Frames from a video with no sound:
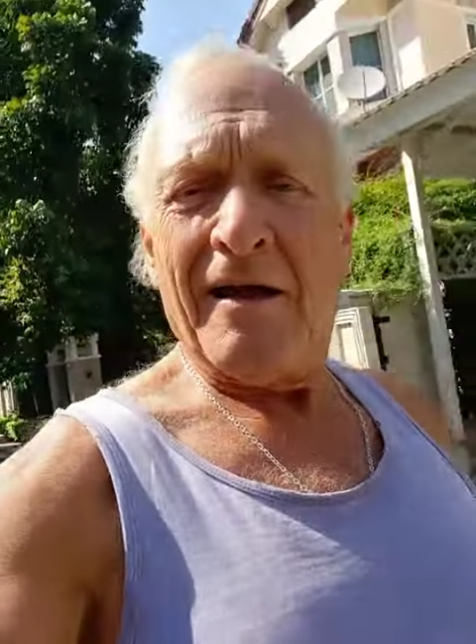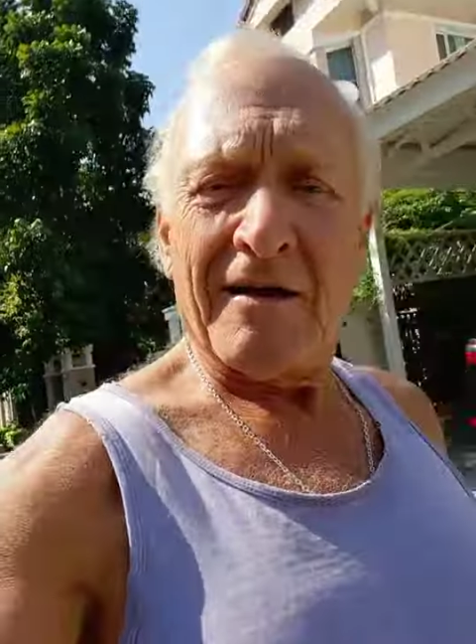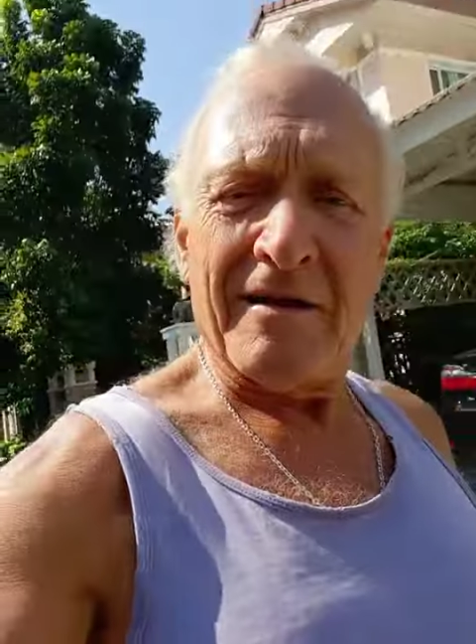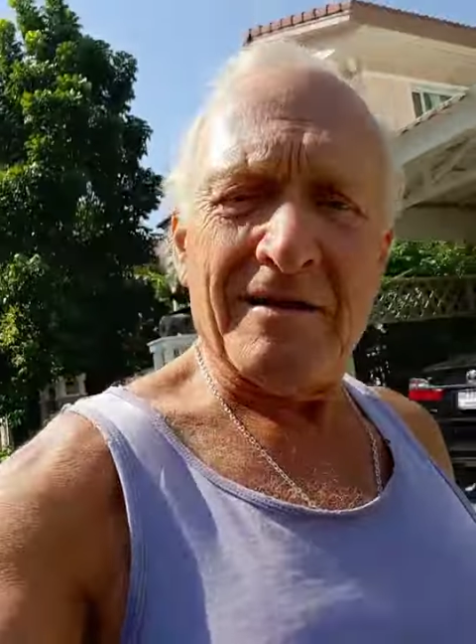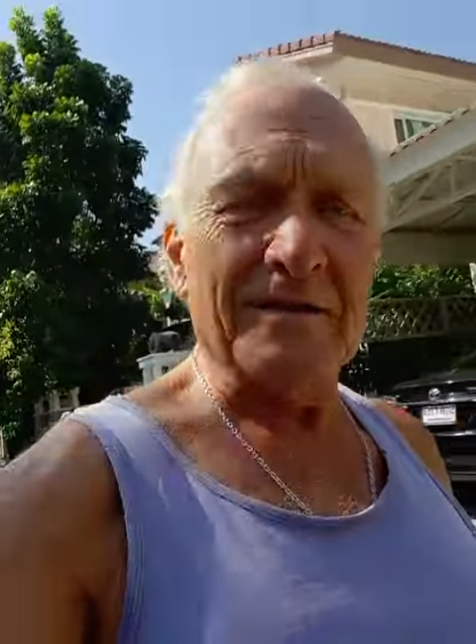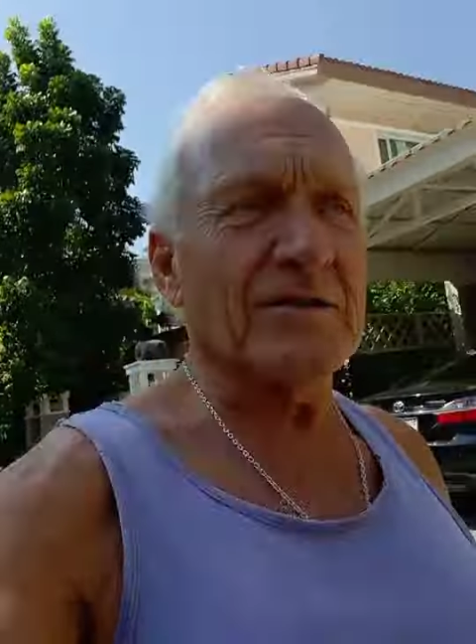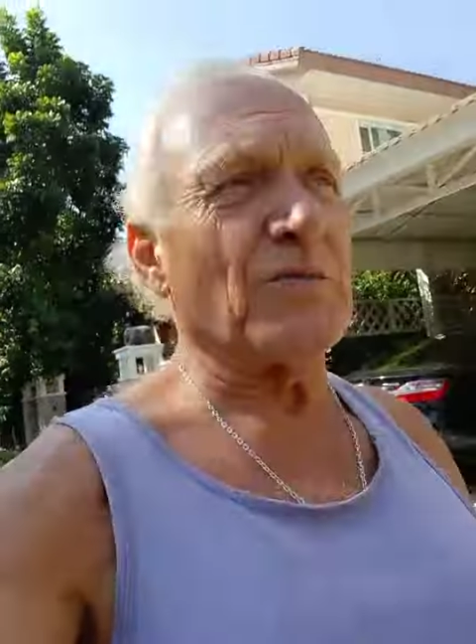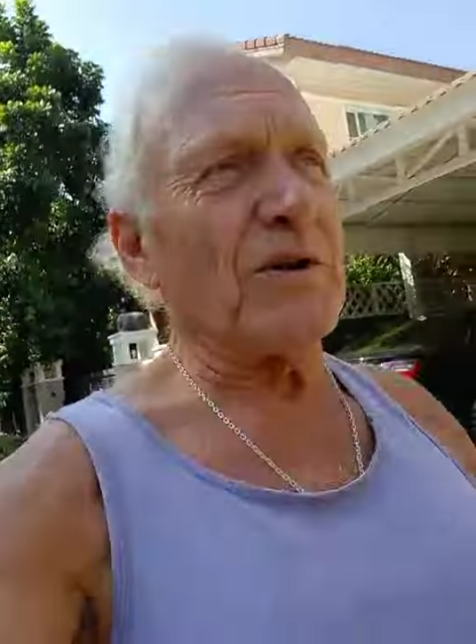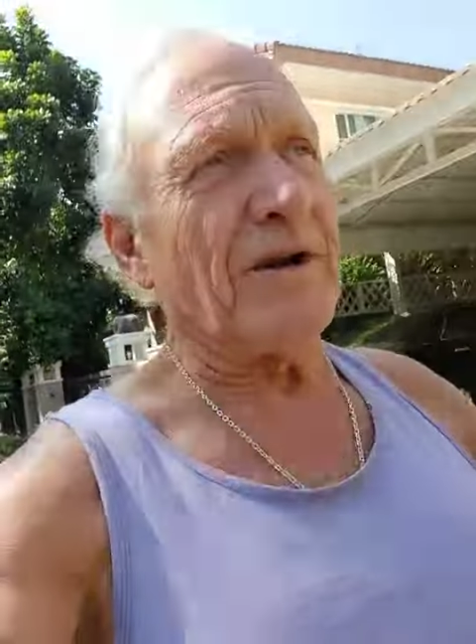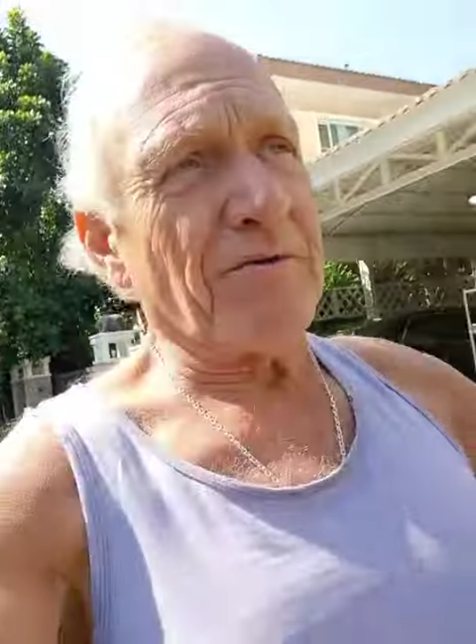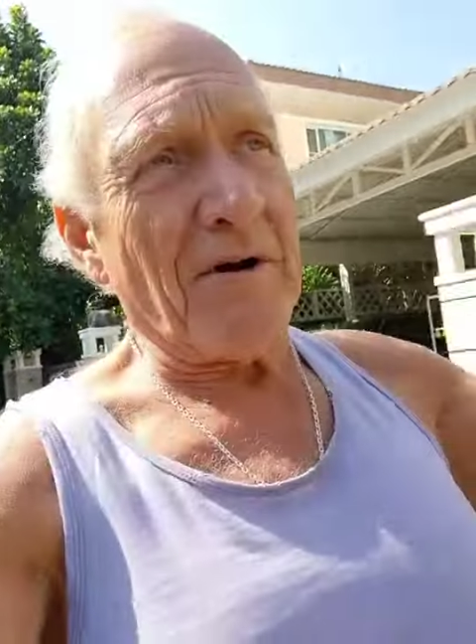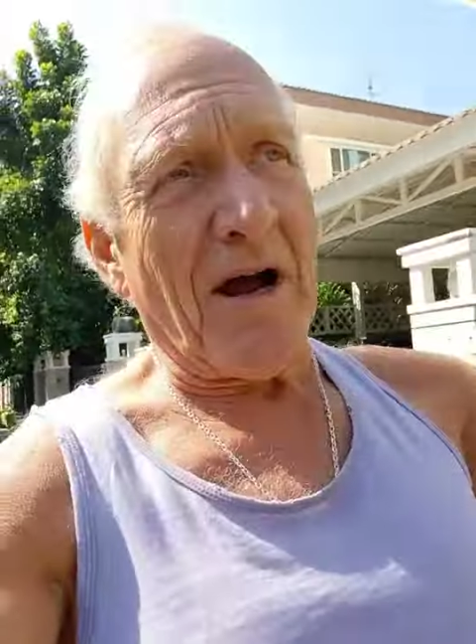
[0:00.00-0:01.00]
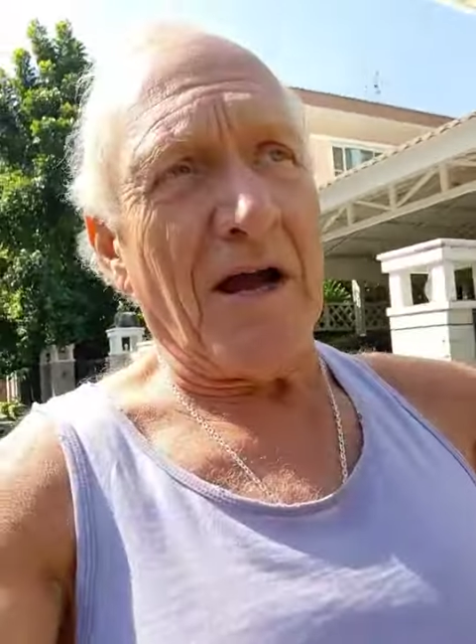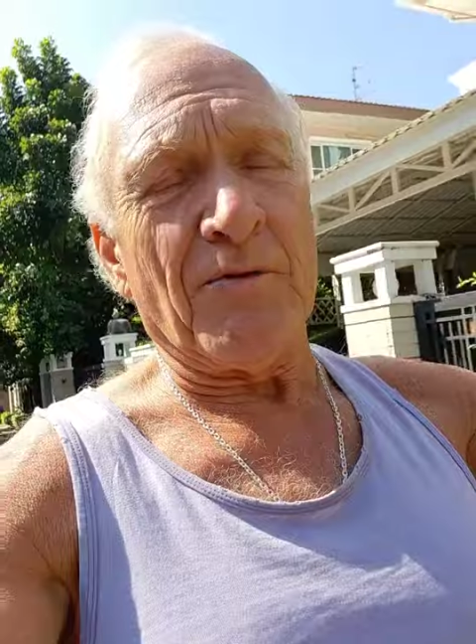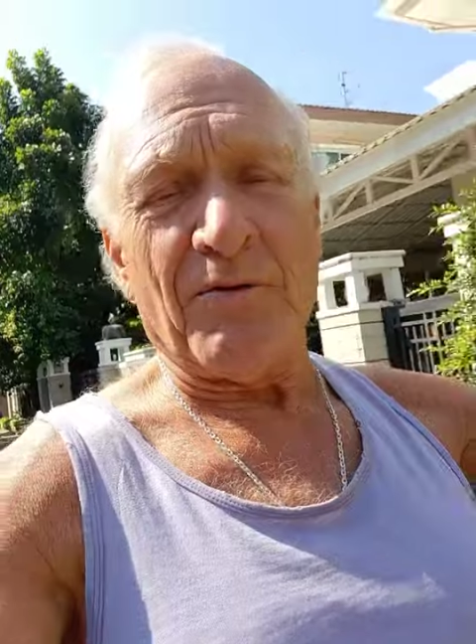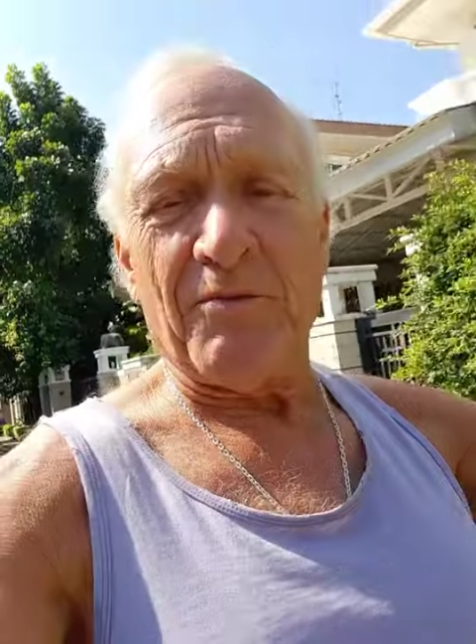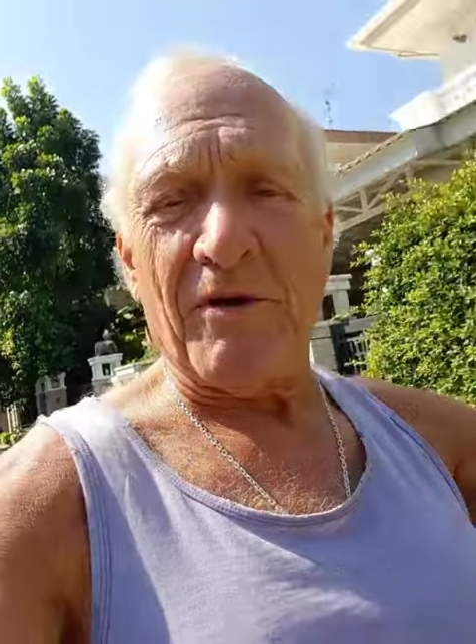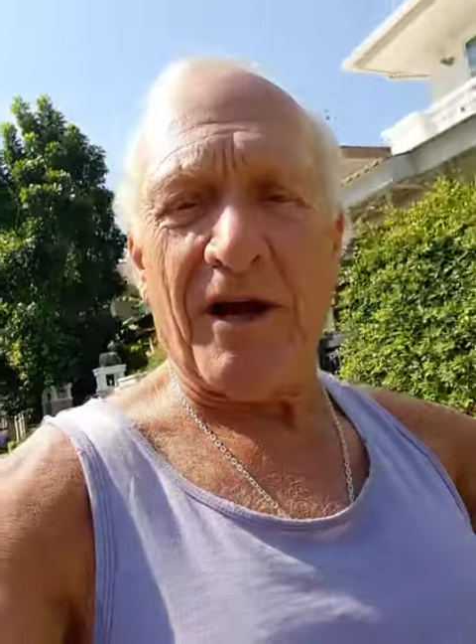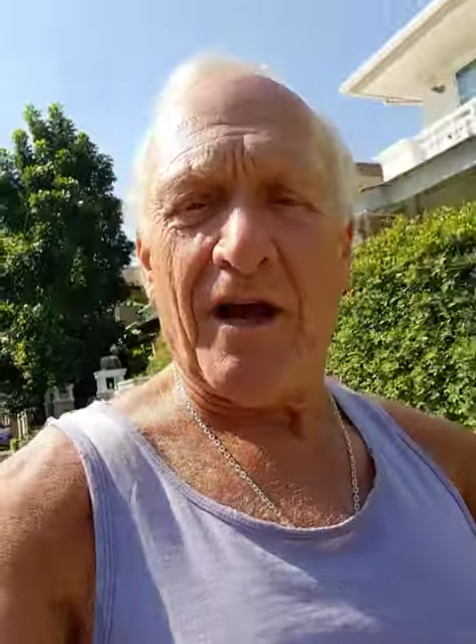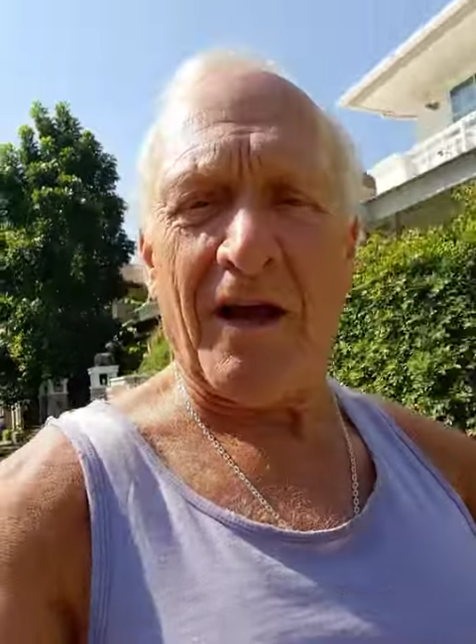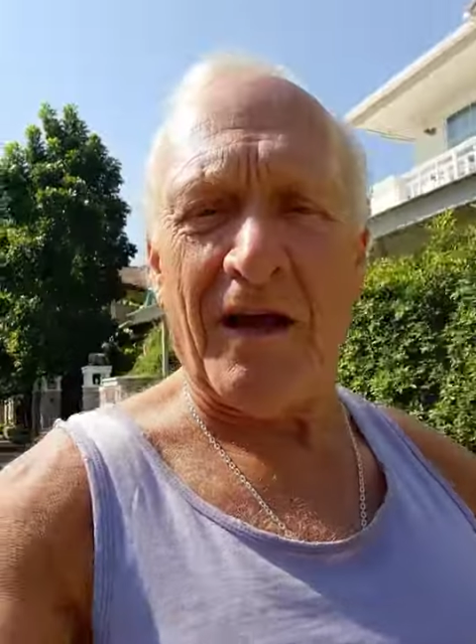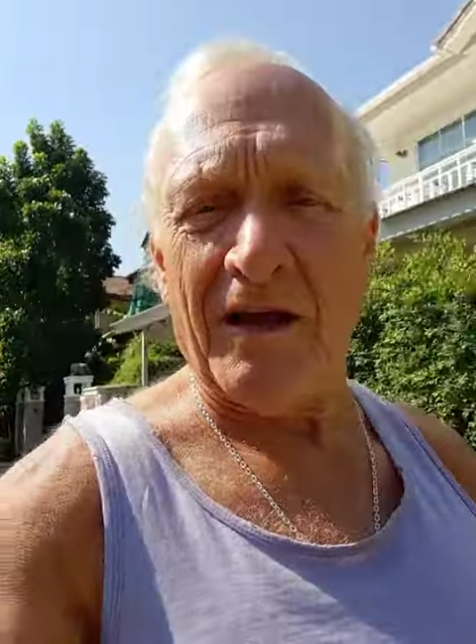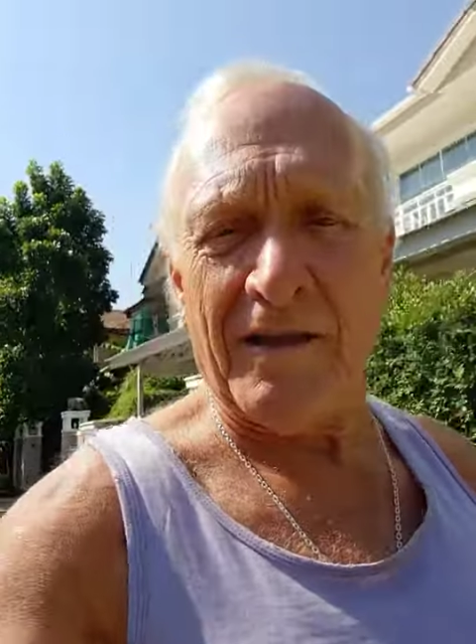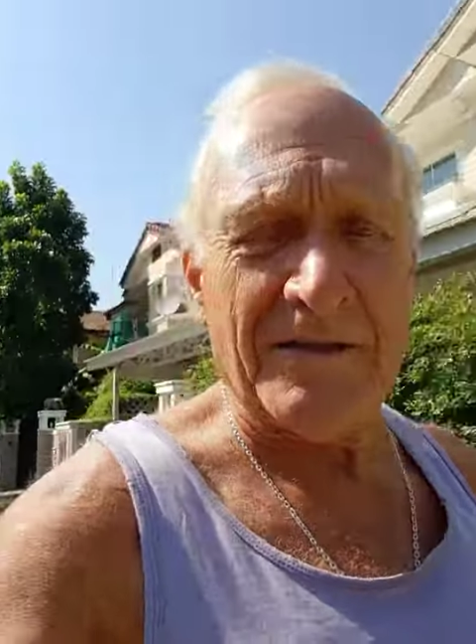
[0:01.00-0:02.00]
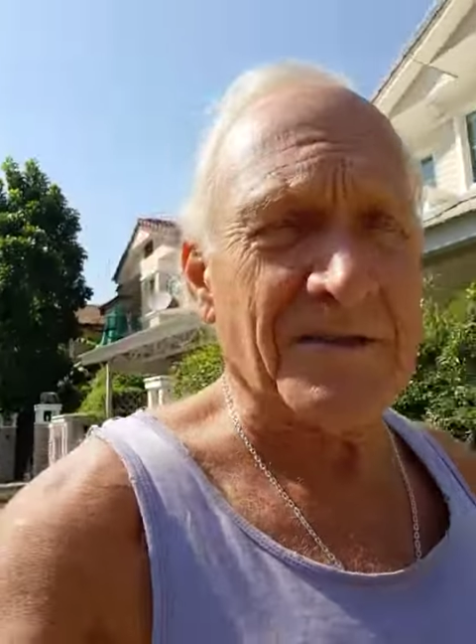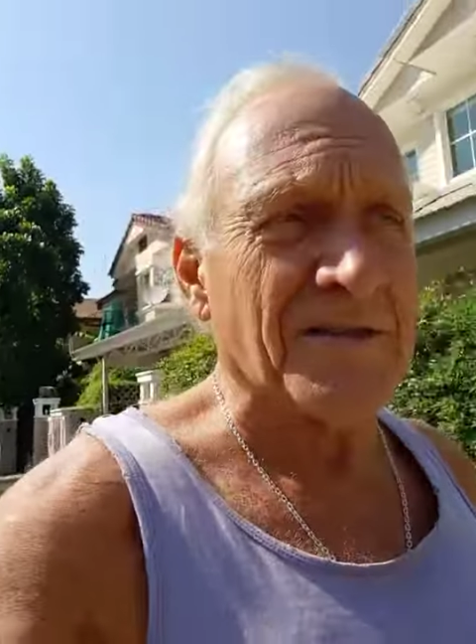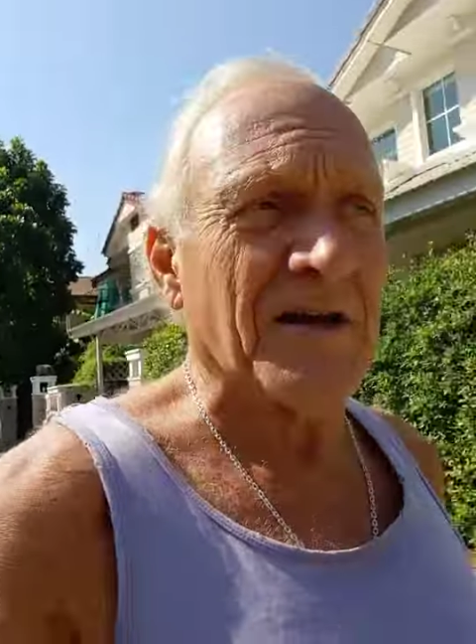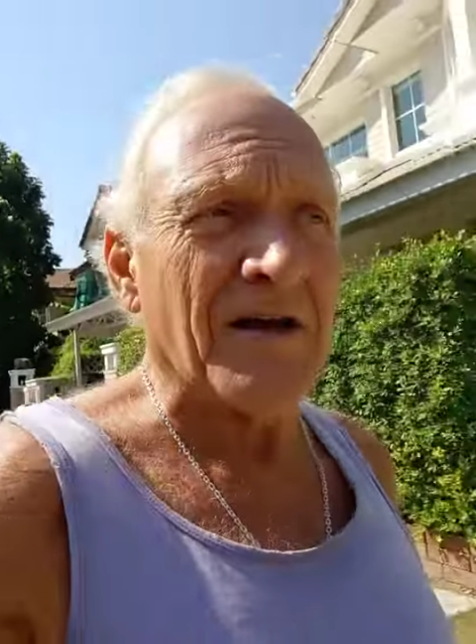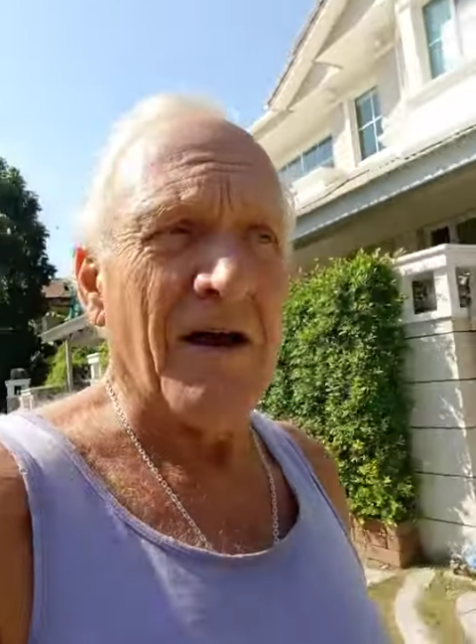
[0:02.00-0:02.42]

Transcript: Because when I ride with my hands